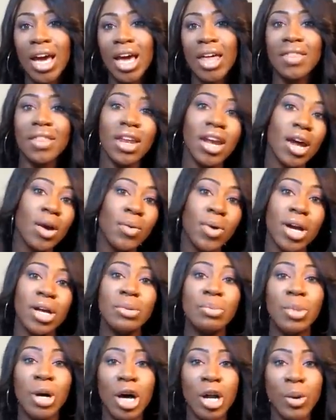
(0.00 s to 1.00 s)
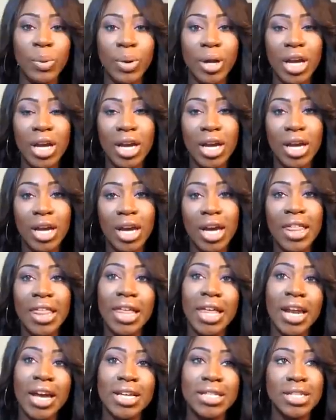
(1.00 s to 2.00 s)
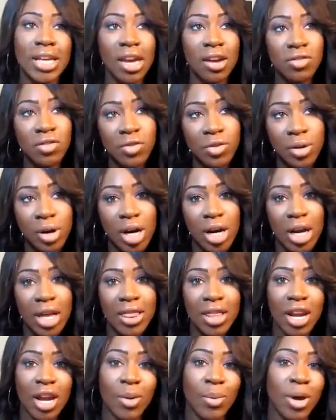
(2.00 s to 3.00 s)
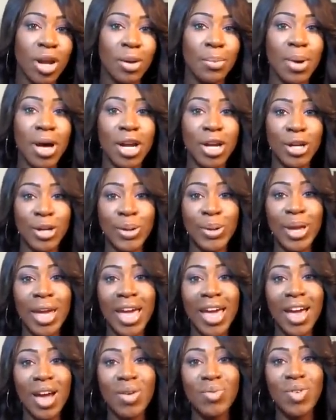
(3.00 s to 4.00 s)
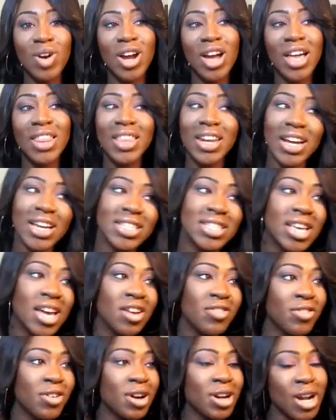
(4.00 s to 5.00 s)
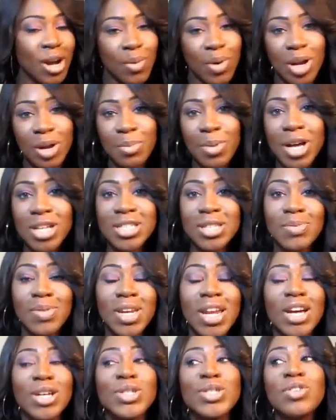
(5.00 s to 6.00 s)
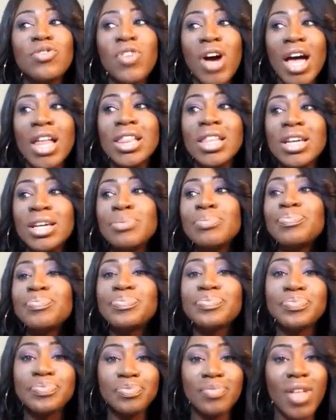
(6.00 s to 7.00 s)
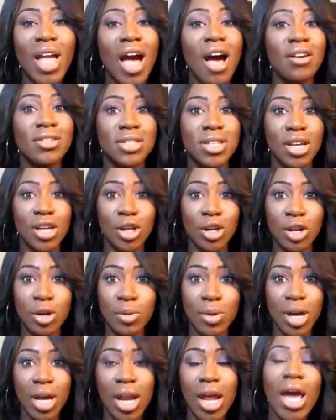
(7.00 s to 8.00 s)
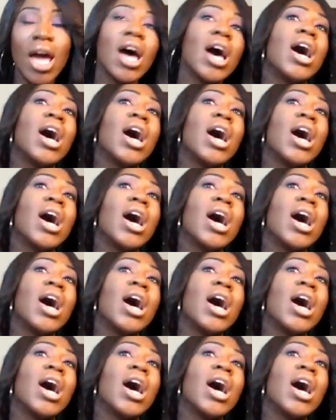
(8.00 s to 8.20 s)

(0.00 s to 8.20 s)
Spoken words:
and then I went and bought a wig, and then I saved for it, and then I went and bought a new camera, and then I saved for it, and I went and bought something else. So finally, I was like, you know what?